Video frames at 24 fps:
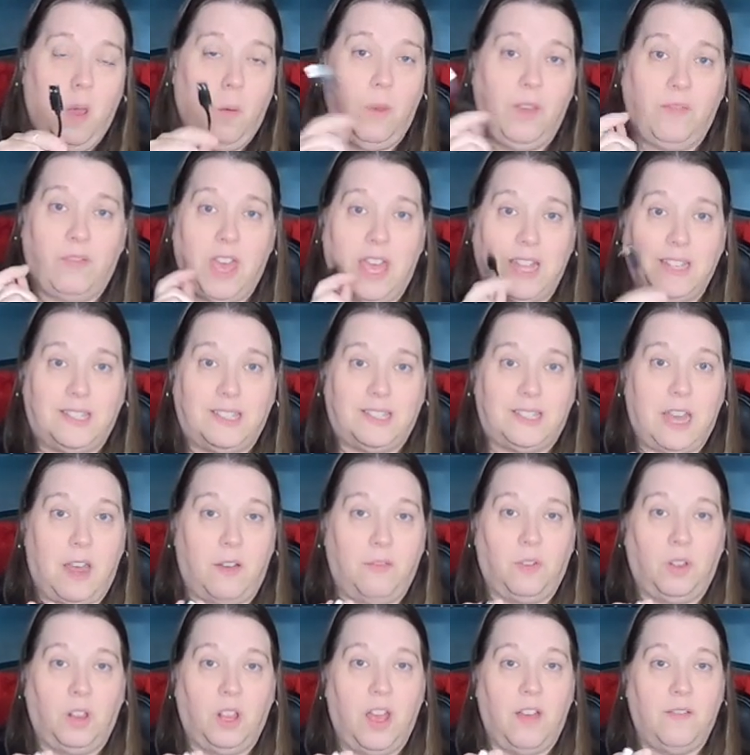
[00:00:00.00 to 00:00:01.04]
We've got
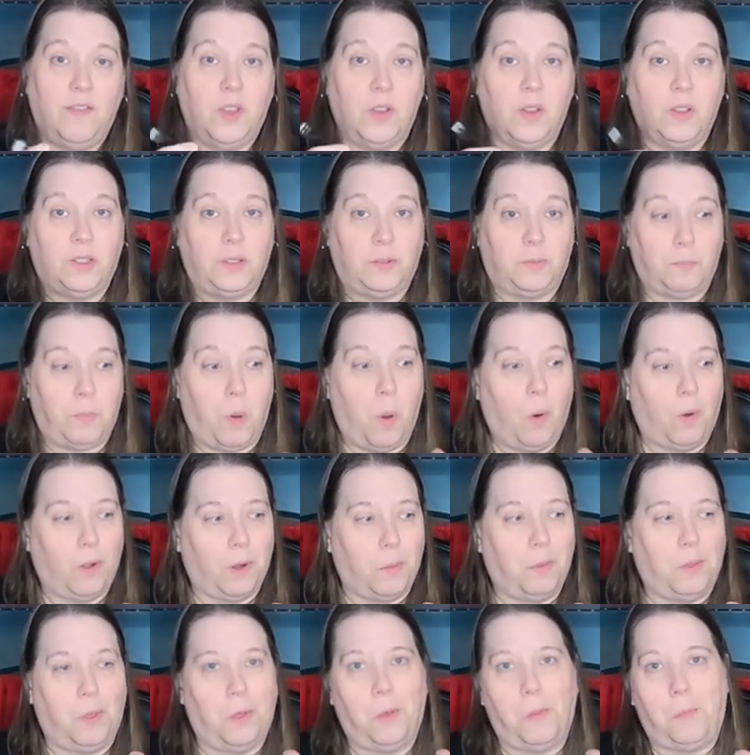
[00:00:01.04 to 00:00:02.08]
several of those
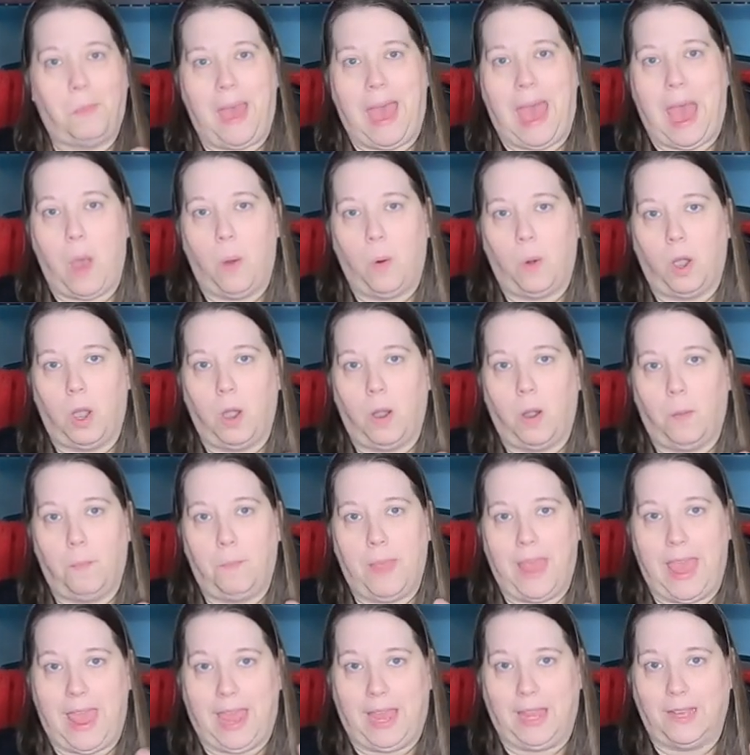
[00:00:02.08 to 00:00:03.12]
portable power
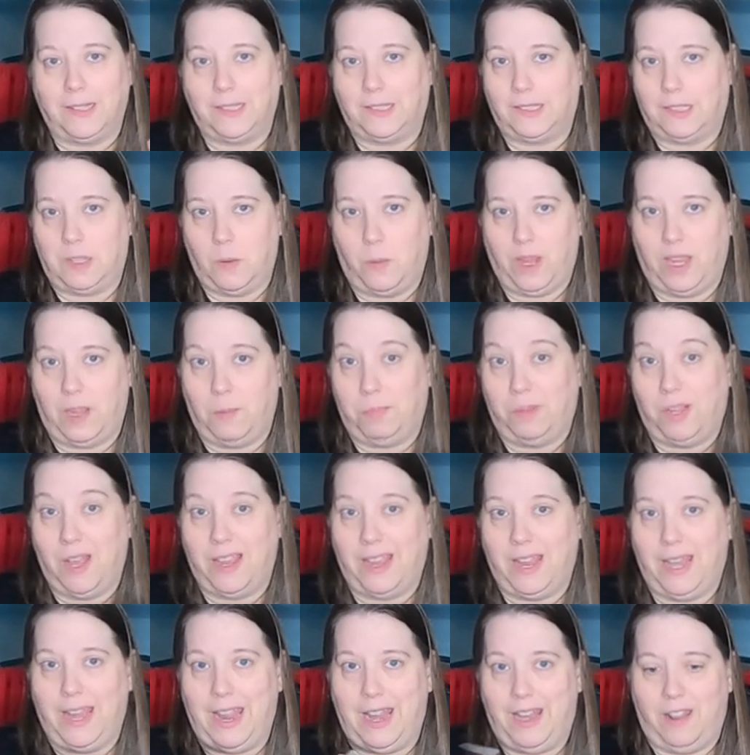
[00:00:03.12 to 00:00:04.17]
banks that we could
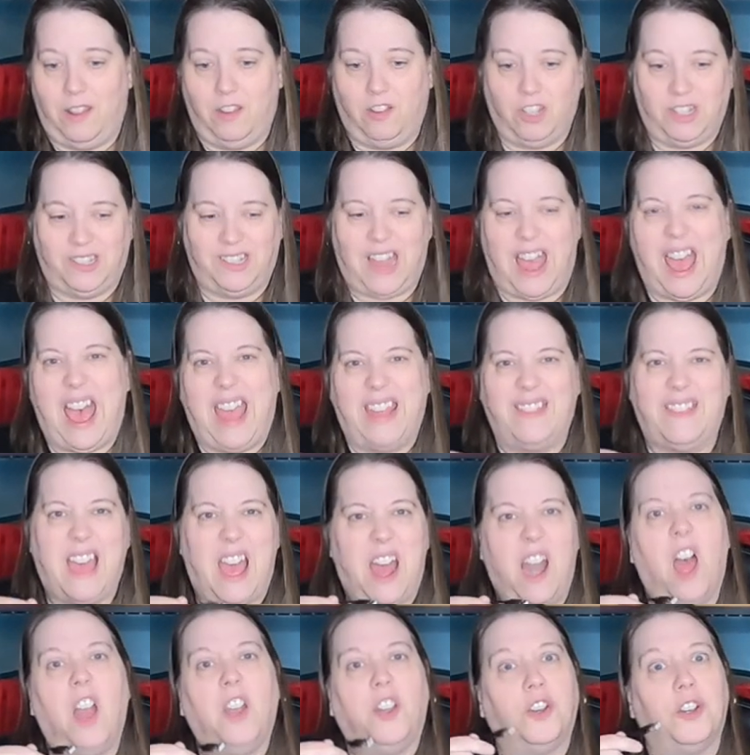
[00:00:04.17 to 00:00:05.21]
plug it in and just hide
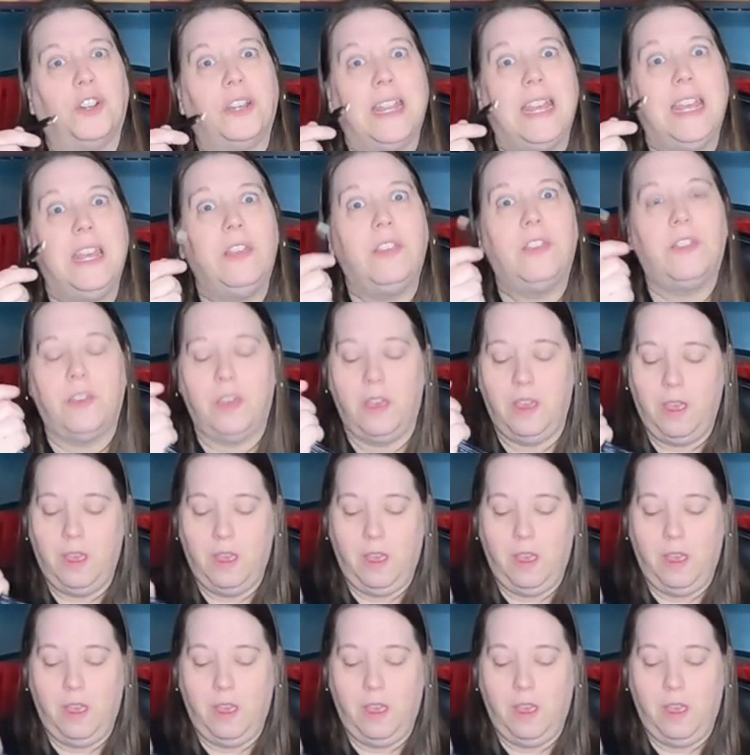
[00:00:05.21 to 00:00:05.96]
that underneath.